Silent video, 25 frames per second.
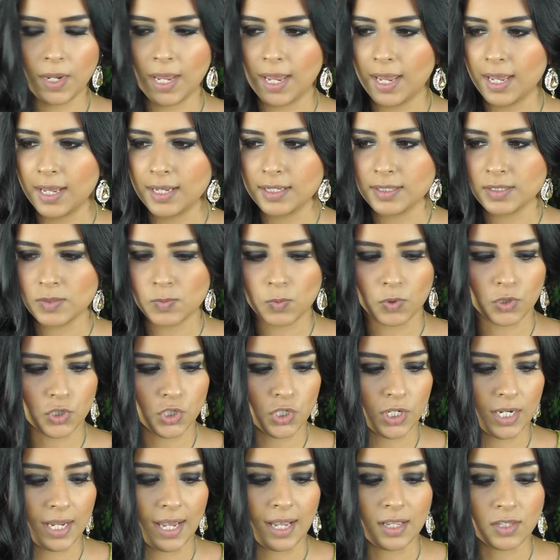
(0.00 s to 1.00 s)
as what
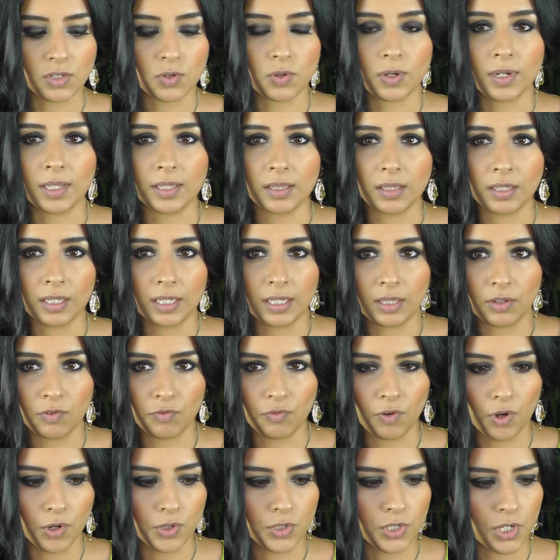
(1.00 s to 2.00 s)
she has on it in the
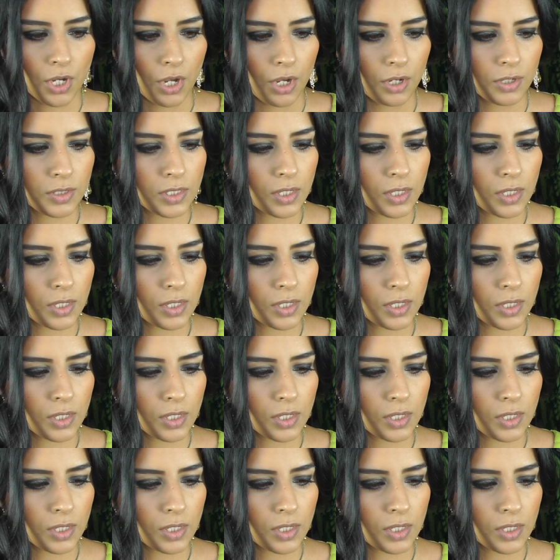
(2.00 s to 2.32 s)
photo.